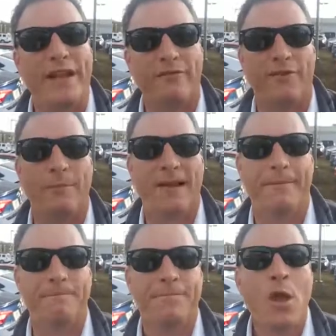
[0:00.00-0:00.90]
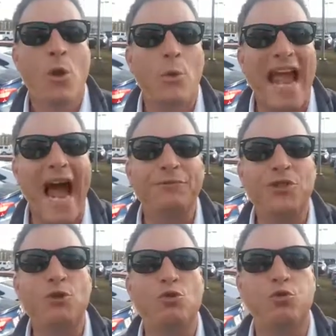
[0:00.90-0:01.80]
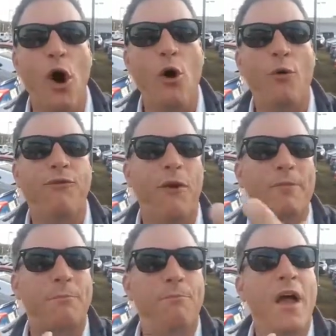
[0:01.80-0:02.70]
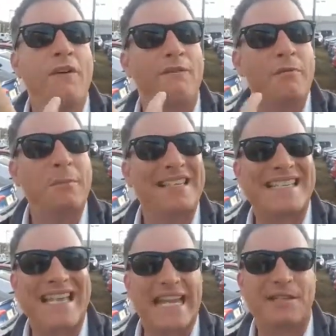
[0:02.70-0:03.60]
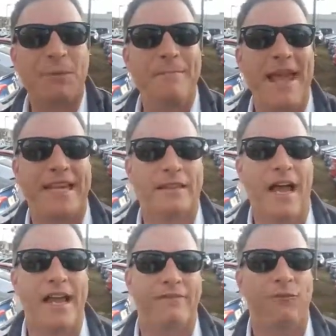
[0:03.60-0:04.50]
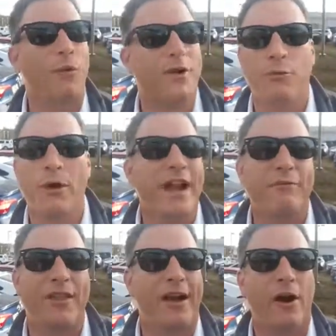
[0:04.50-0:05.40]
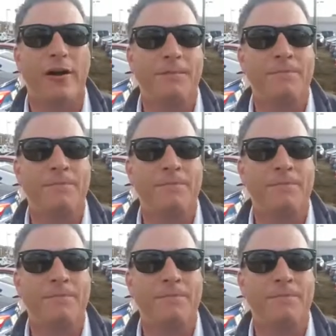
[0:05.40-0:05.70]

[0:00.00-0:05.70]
from it. We have to grow from the mistakes we make in life, whatever they are,